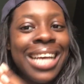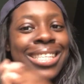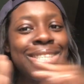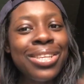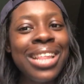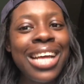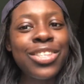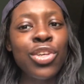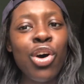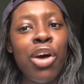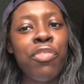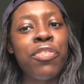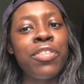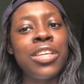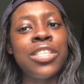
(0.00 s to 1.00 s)
So that's
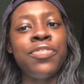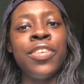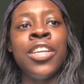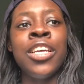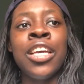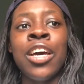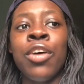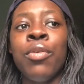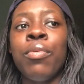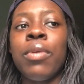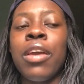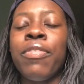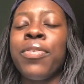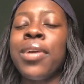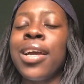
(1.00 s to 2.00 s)
all for this video.
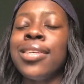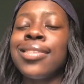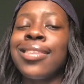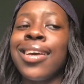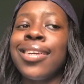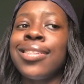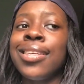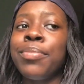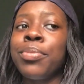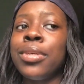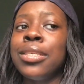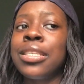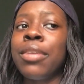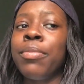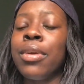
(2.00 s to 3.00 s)
If you guys liked it,
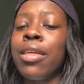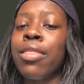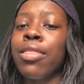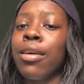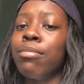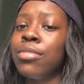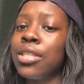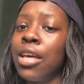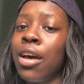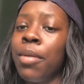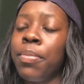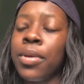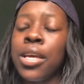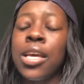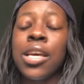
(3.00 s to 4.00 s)
please give me a thumbs
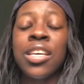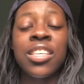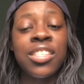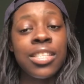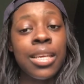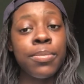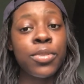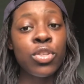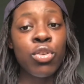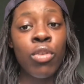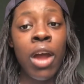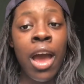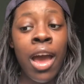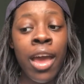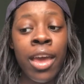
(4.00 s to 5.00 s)
up,
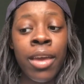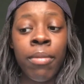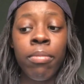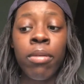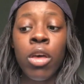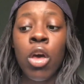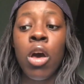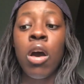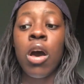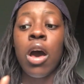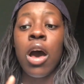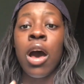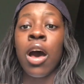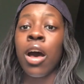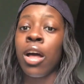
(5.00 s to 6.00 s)
subscribe.
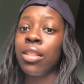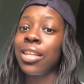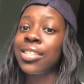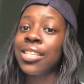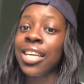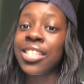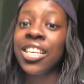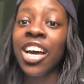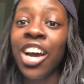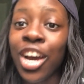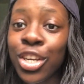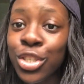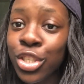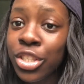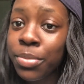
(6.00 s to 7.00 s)
Let's get to
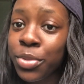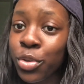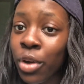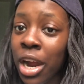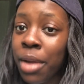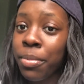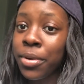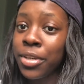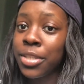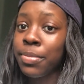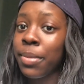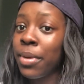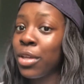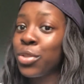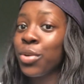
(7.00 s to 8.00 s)
100 subscribers.
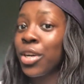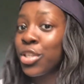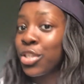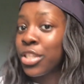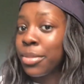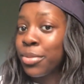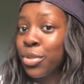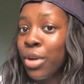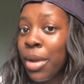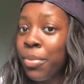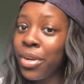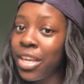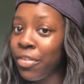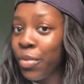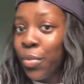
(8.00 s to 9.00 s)
Maybe I'll do a 100
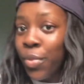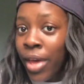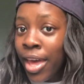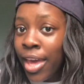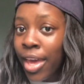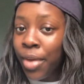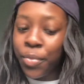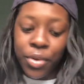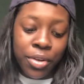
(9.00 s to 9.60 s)
subscriber giveaway.